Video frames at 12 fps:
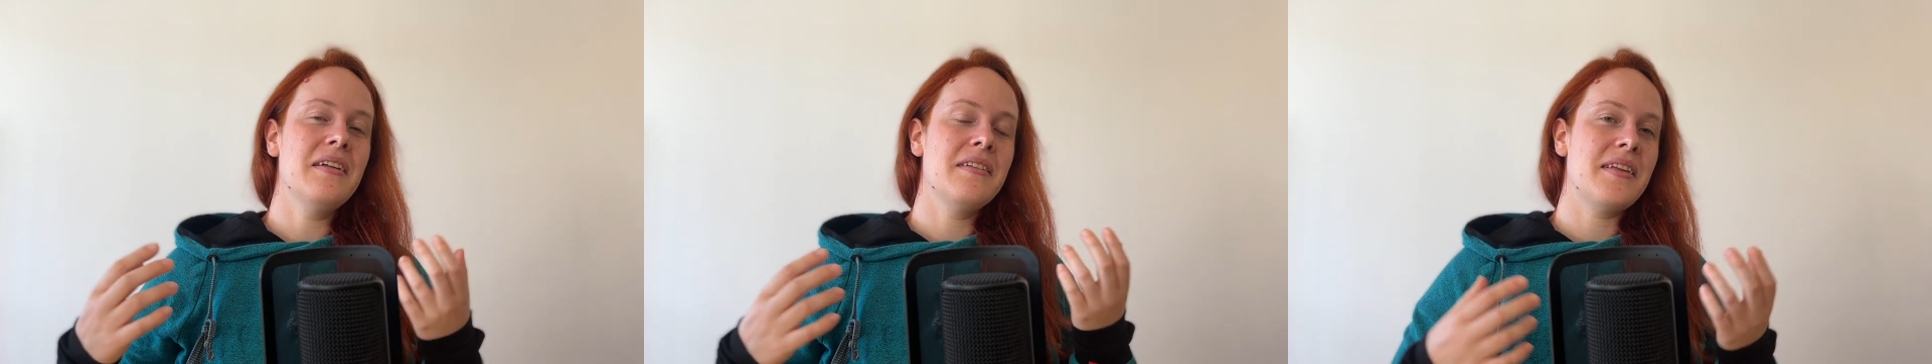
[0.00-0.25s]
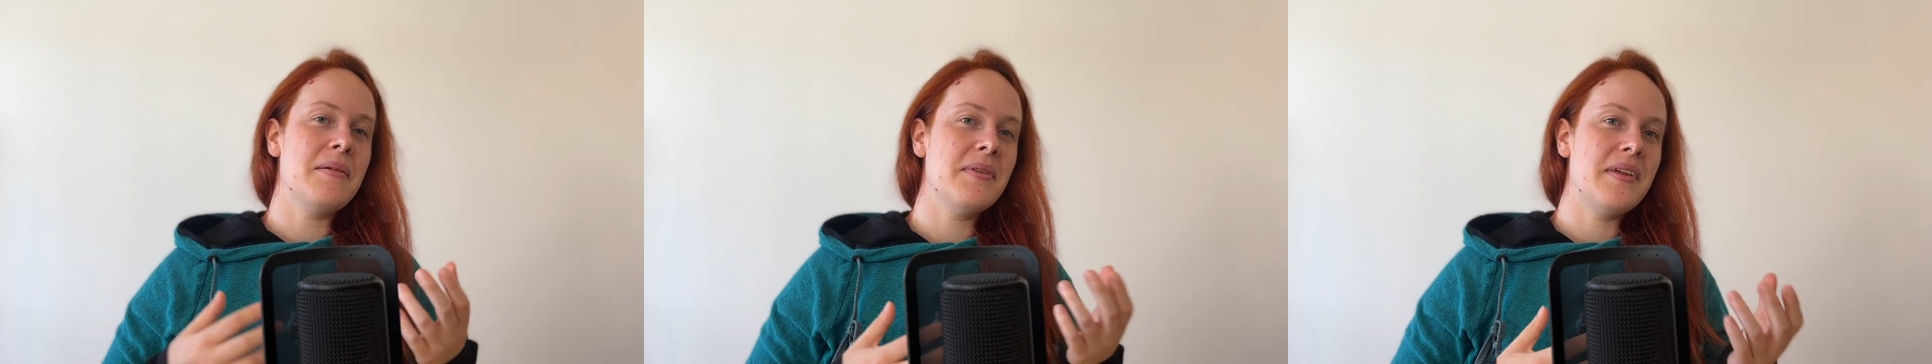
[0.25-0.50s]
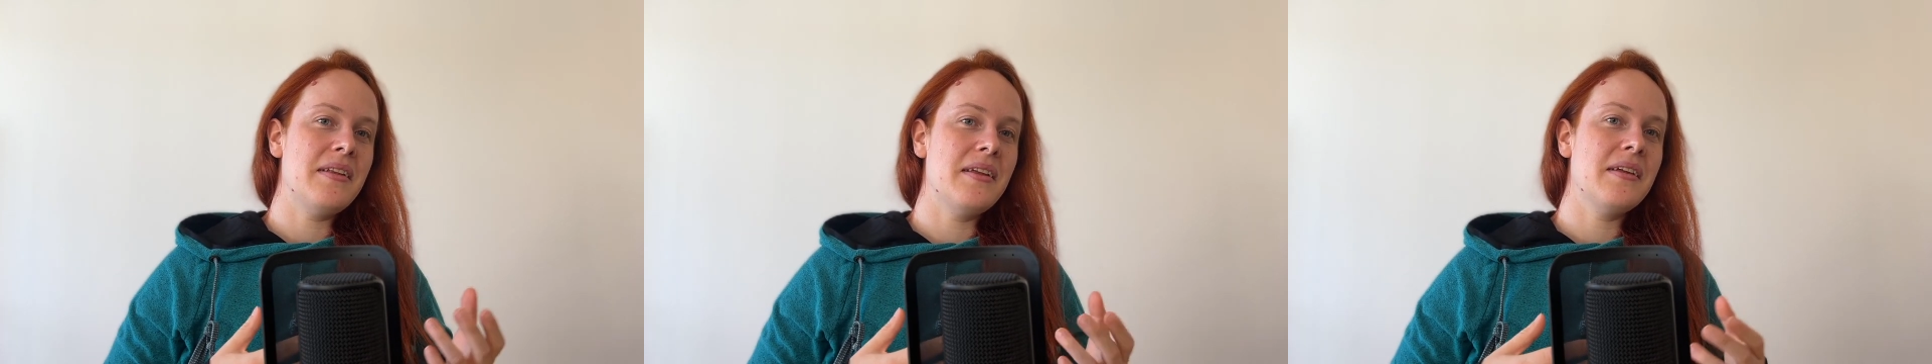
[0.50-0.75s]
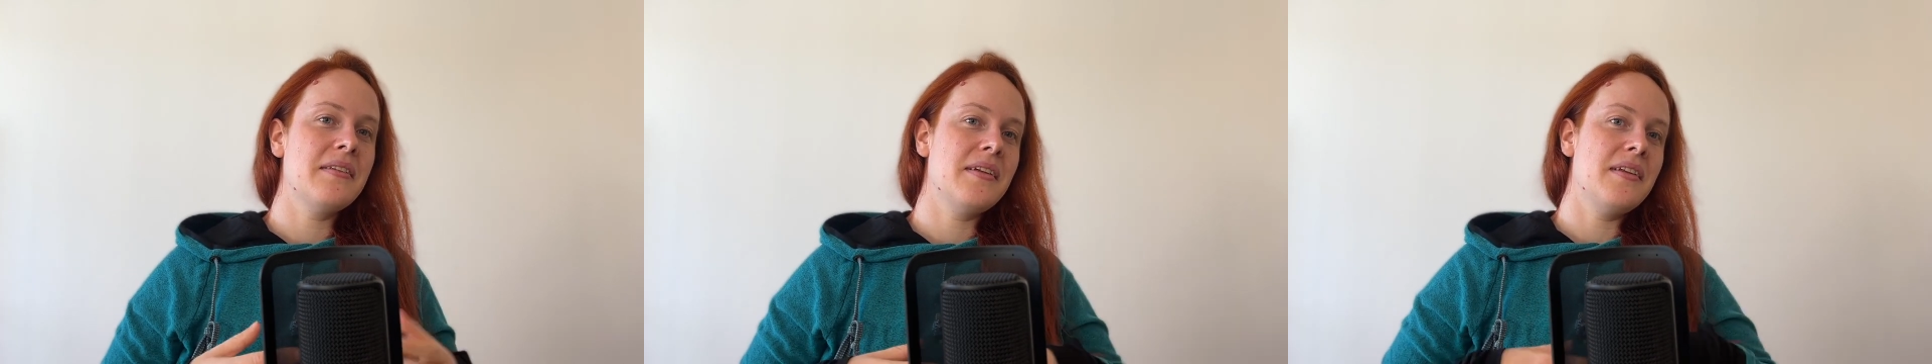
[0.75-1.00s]
some
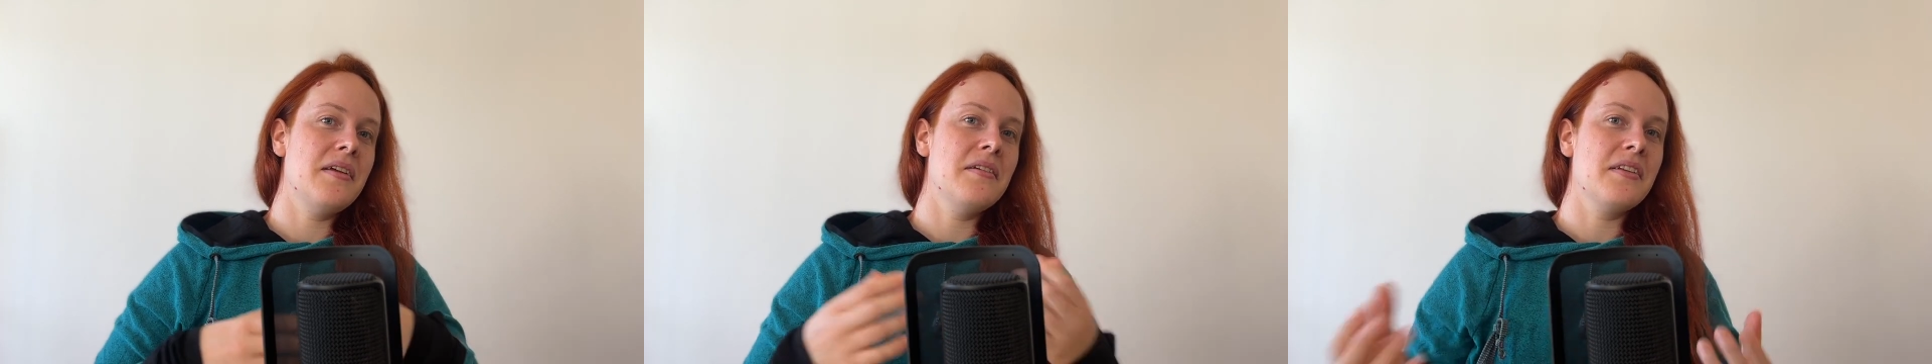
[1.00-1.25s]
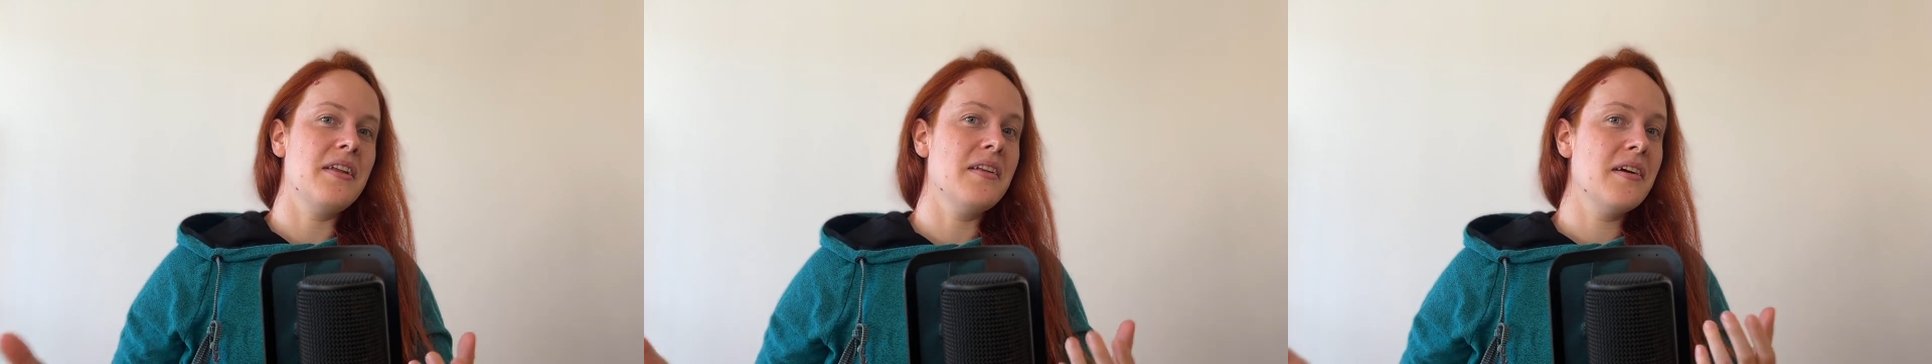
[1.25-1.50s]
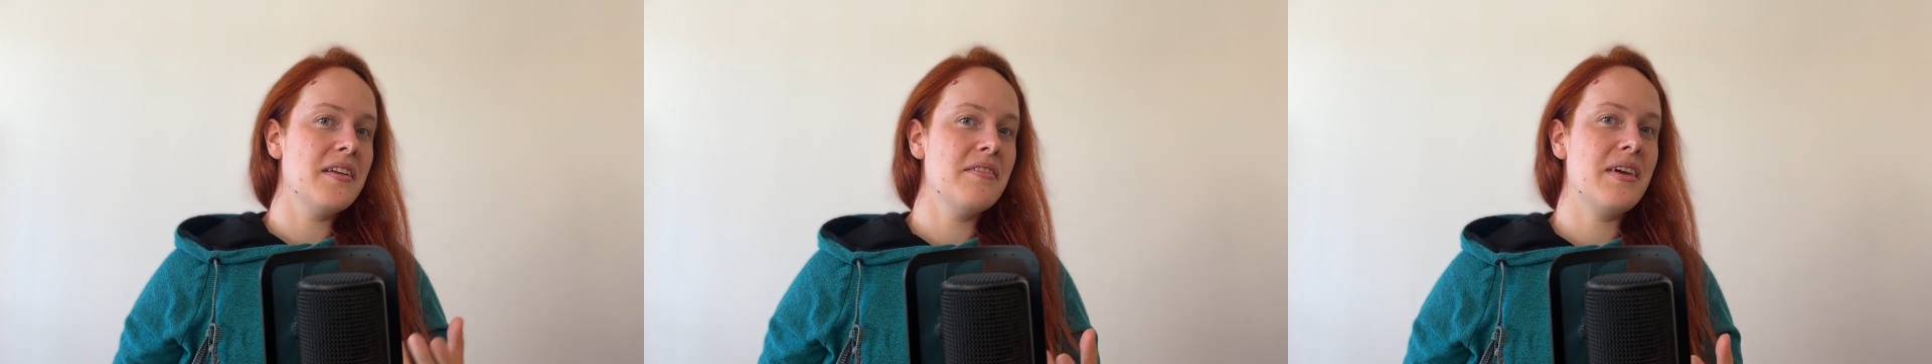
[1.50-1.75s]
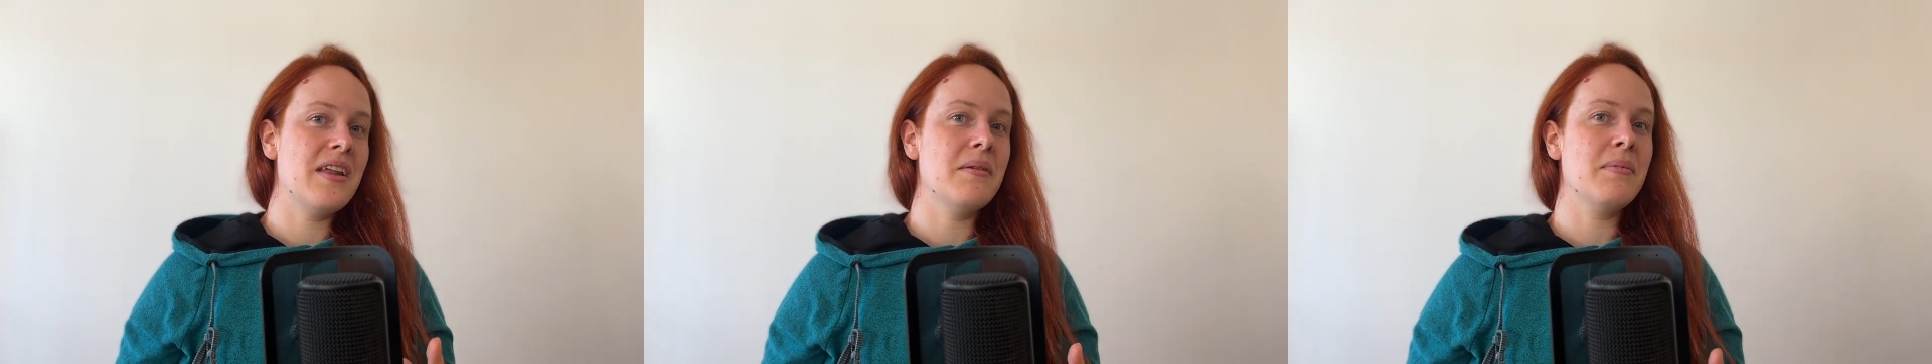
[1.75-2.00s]
settings that are usually not
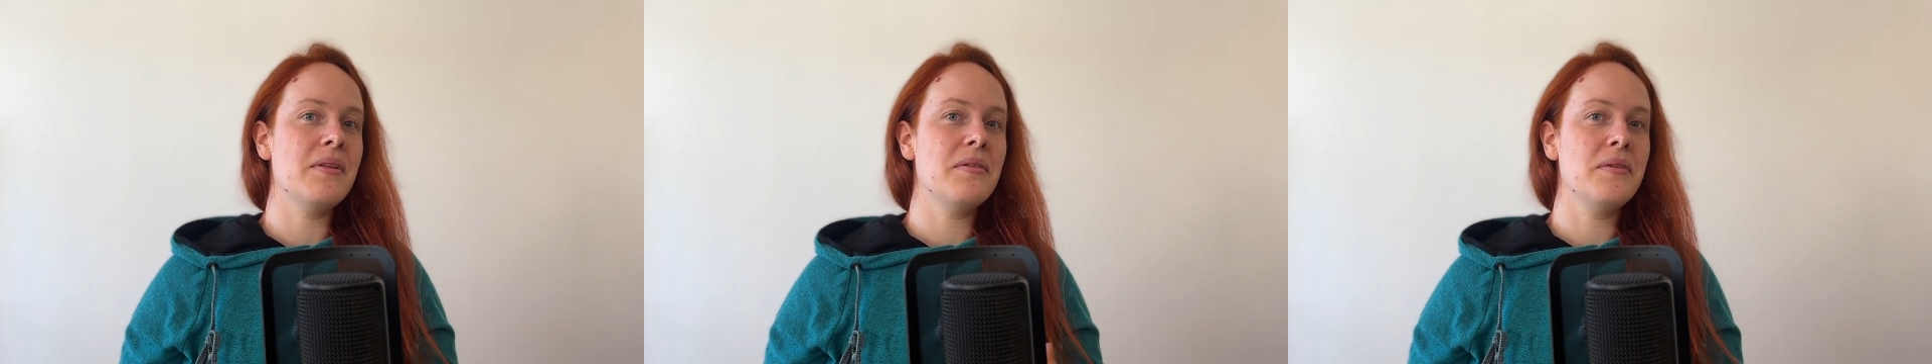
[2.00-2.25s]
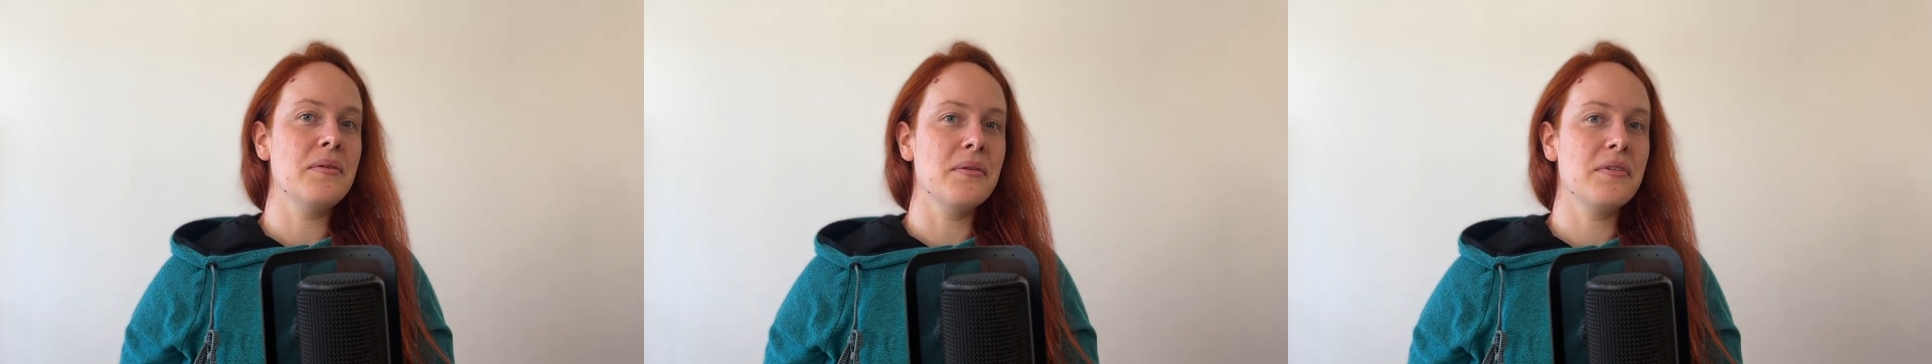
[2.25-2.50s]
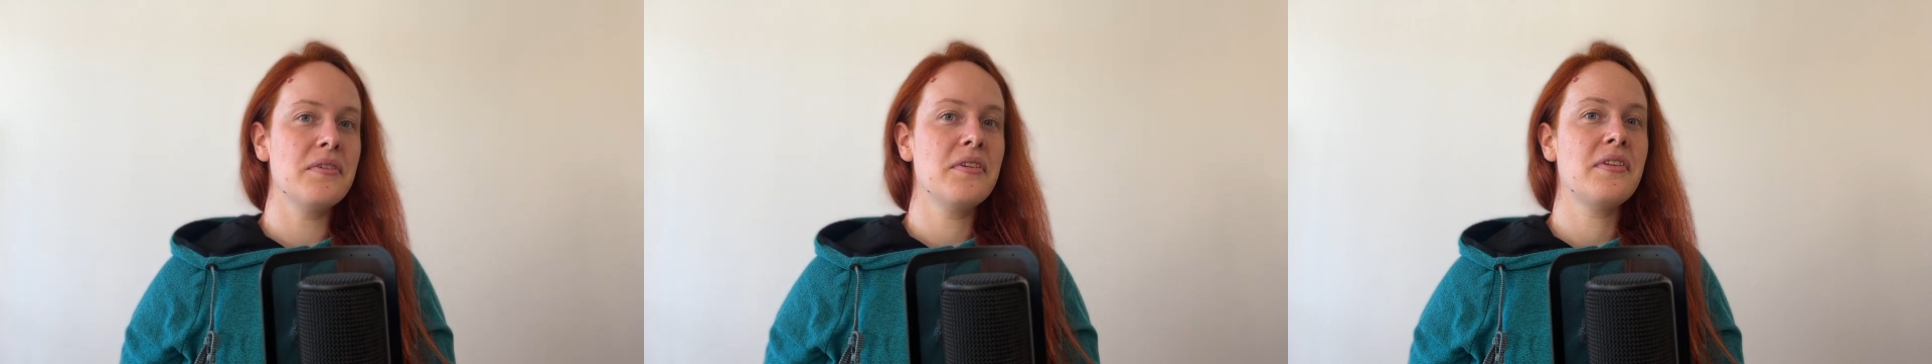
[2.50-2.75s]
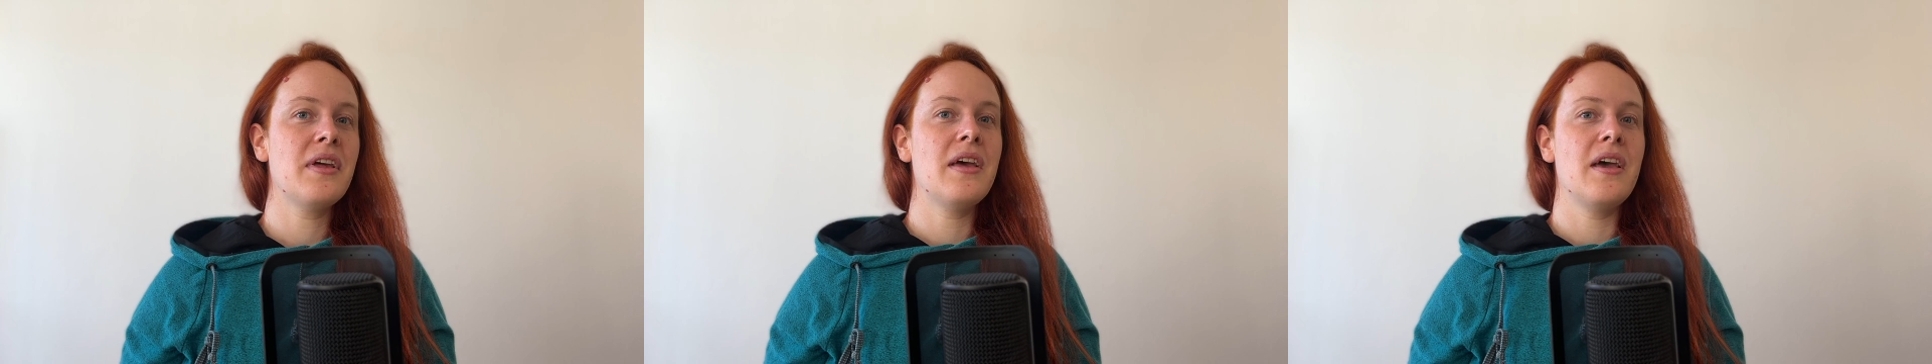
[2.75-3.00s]
available to
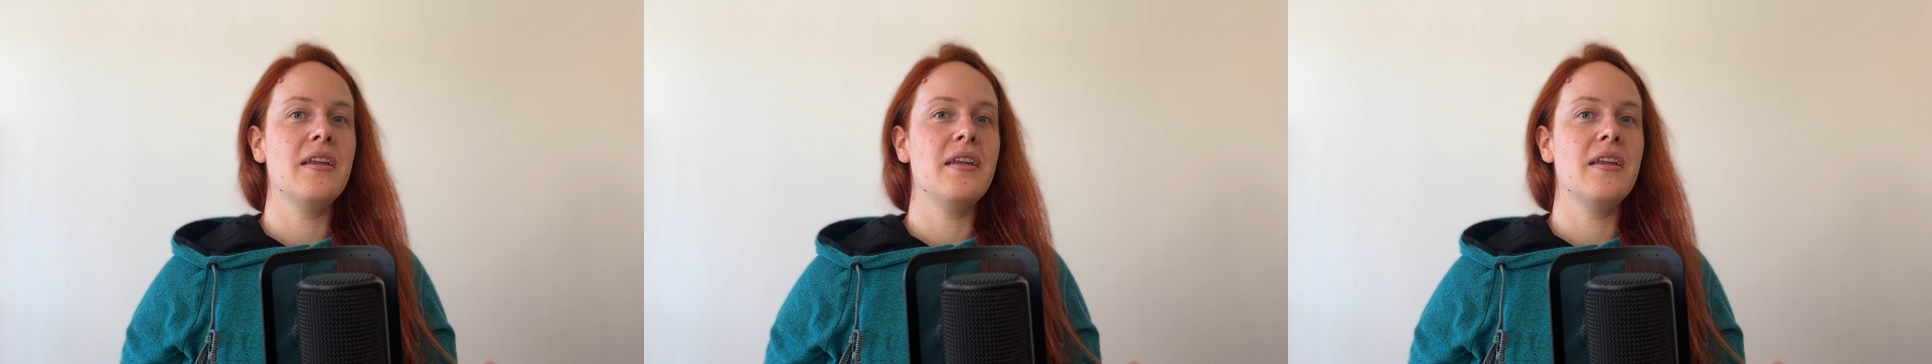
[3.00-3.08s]
users,